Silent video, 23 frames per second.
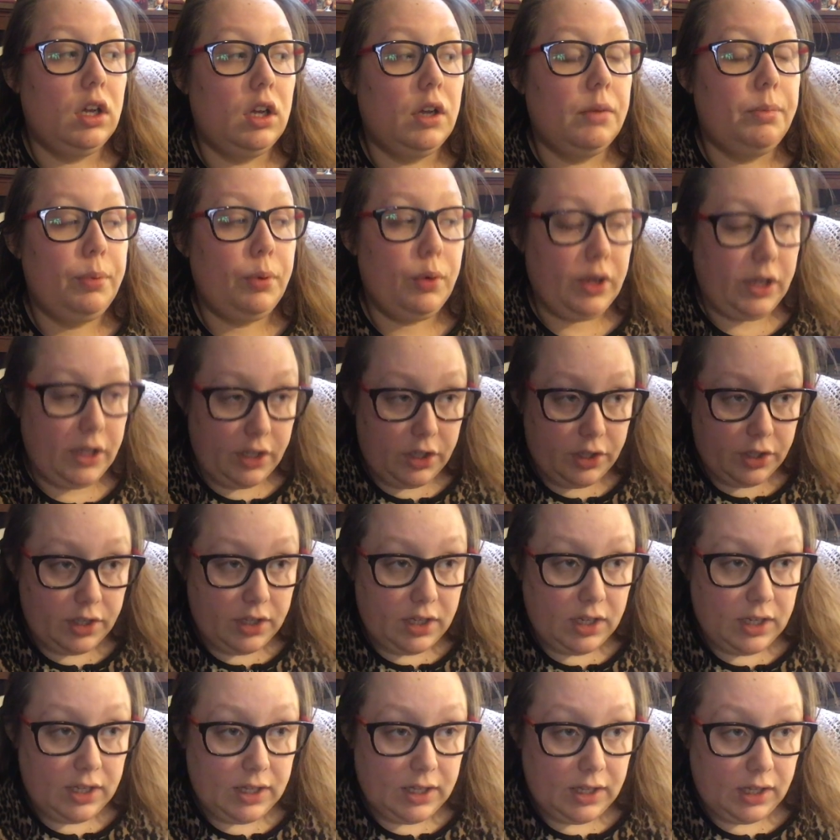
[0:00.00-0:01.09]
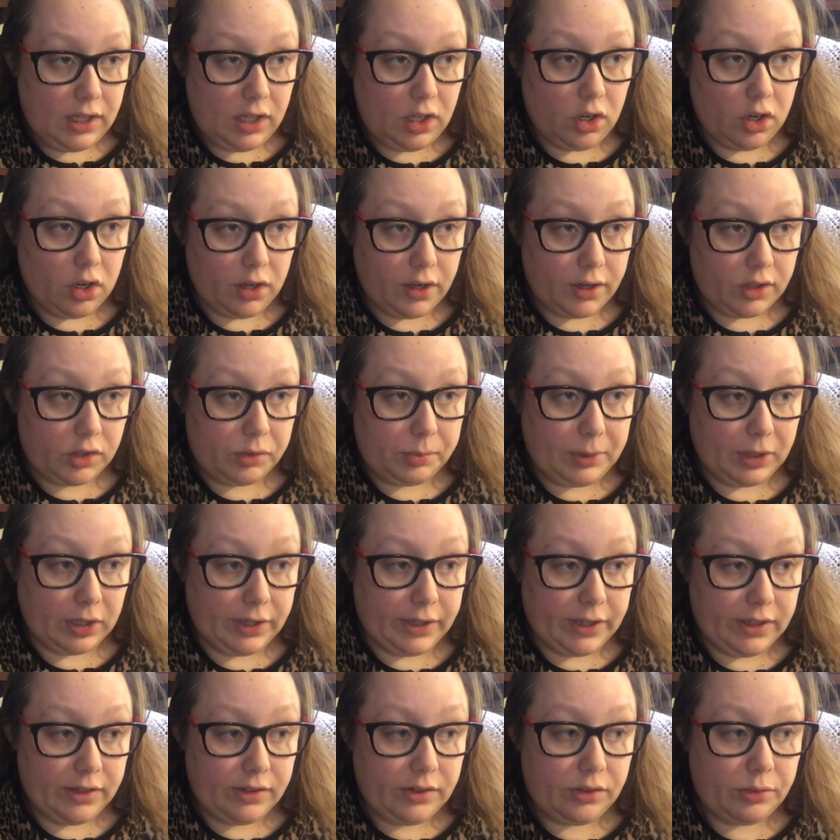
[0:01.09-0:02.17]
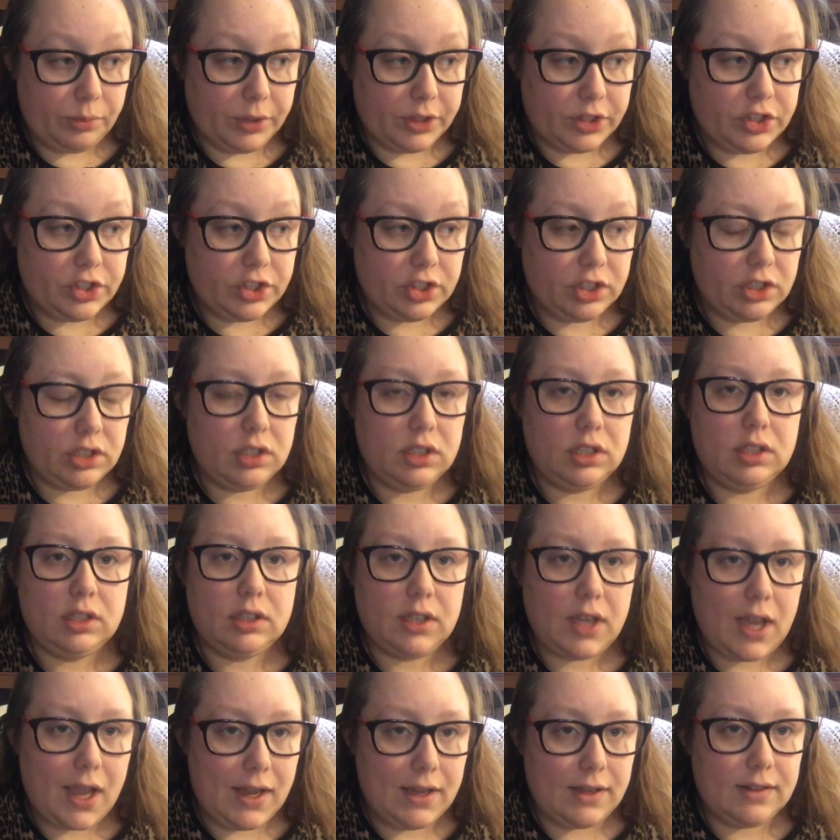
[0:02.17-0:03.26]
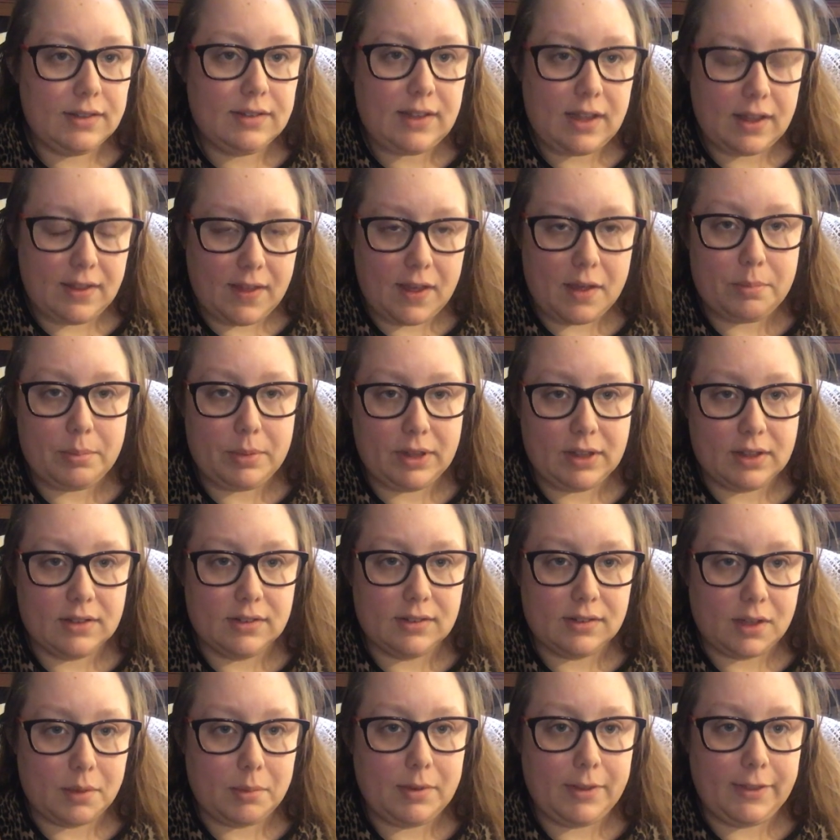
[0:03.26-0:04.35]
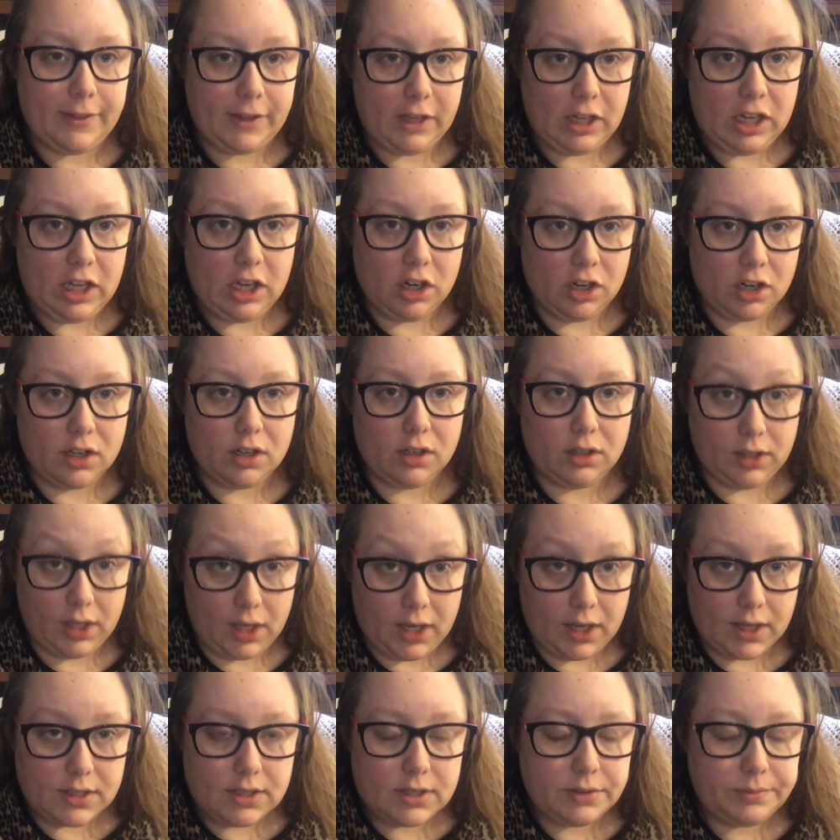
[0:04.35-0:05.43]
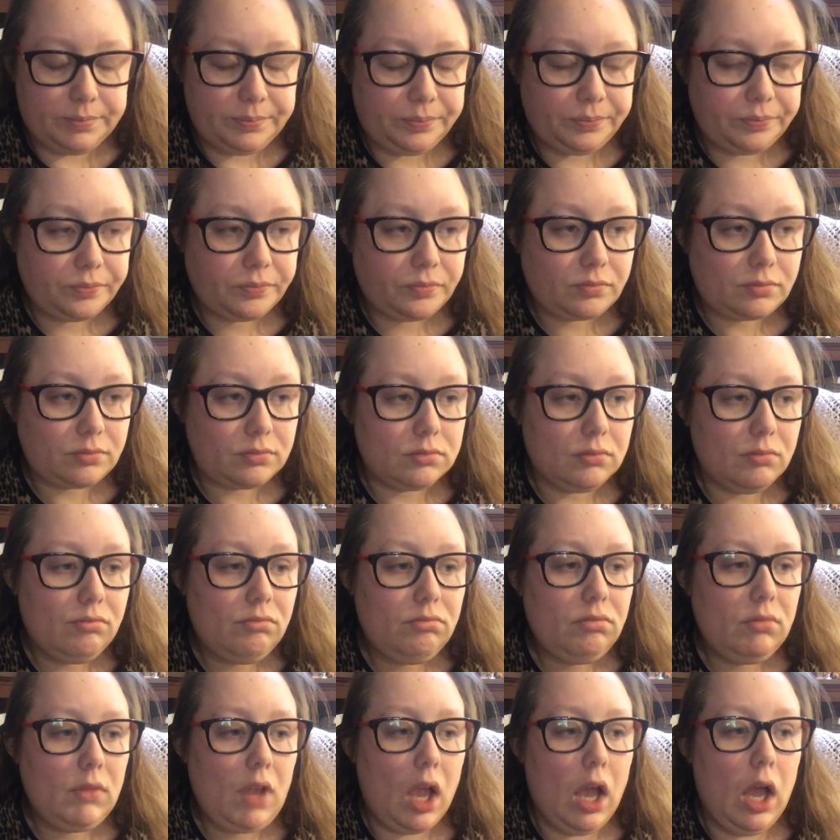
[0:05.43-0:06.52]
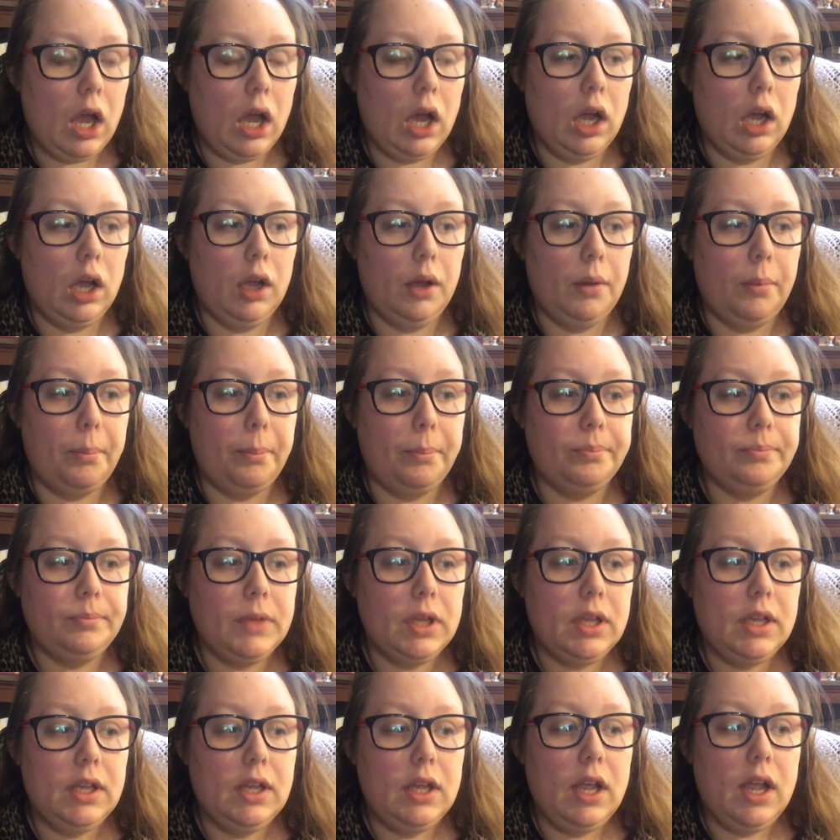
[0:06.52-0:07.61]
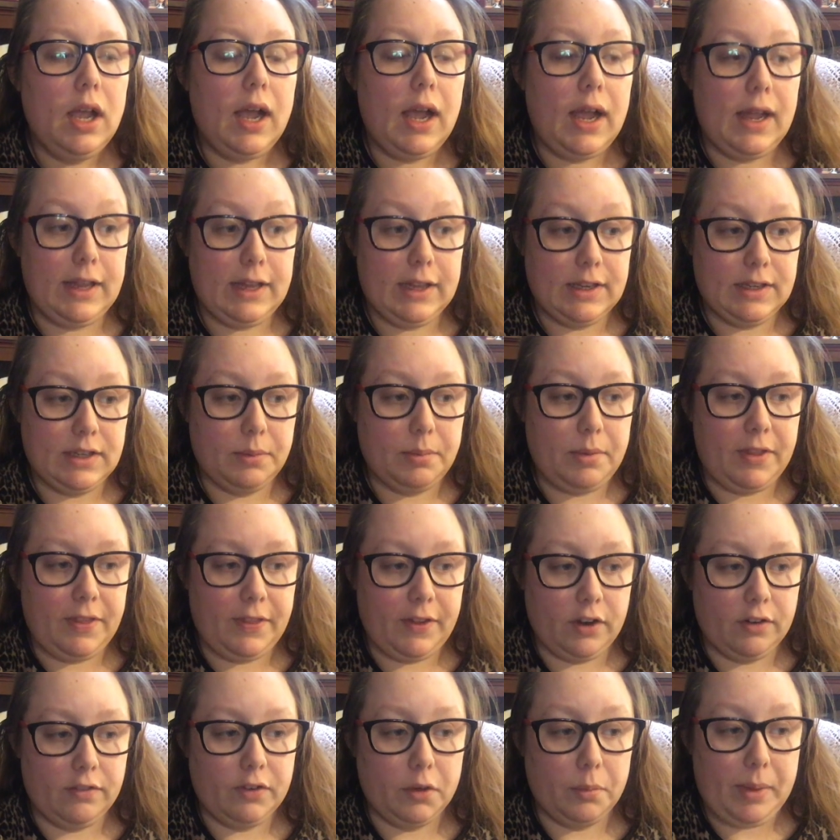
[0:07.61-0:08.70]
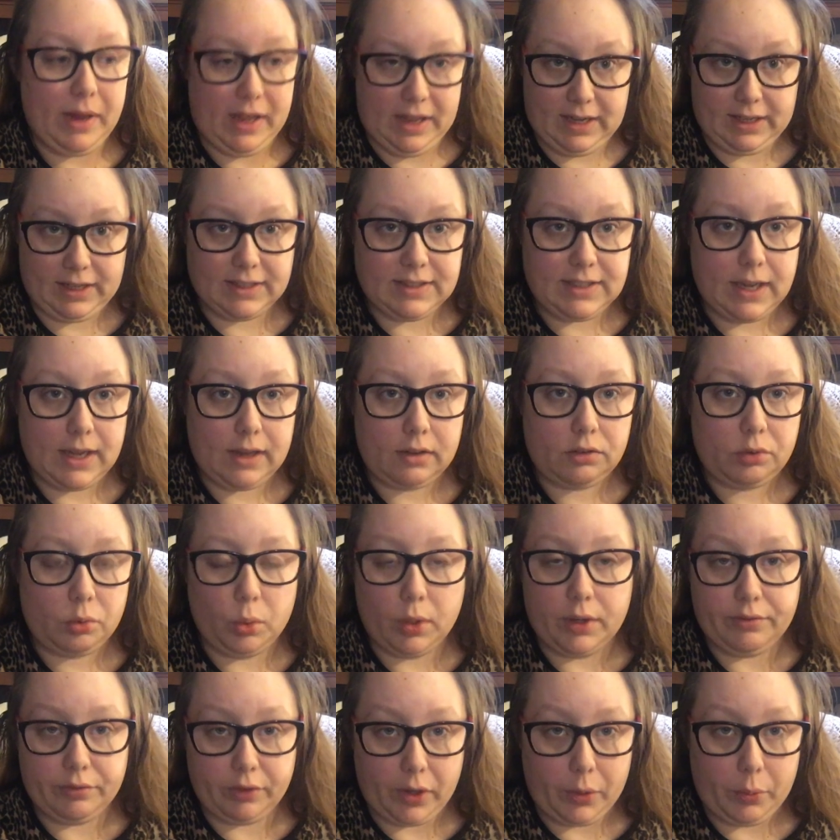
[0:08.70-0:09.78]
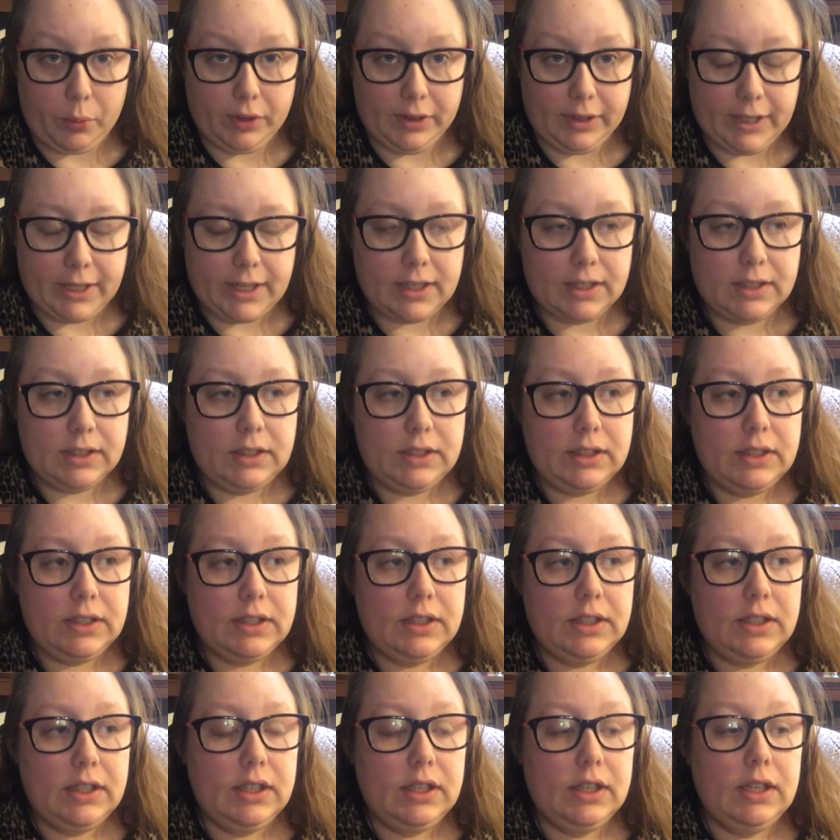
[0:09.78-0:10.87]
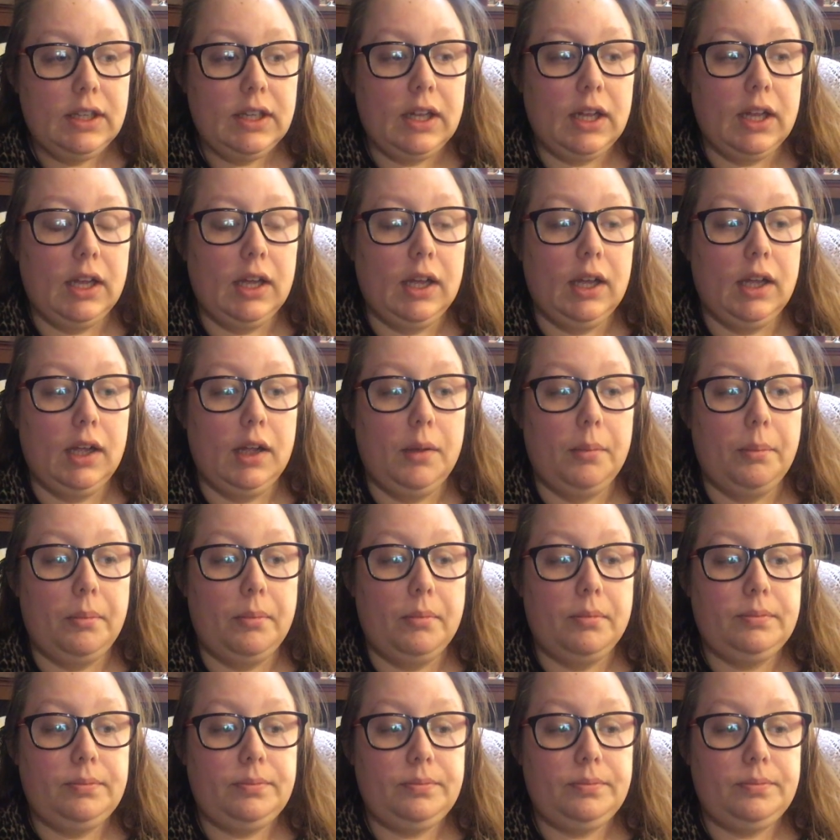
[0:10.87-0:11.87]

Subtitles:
a pretty good ER experience, which I say that because I'm in the ER a lot. I end up in there for panic attacks quite frequently. And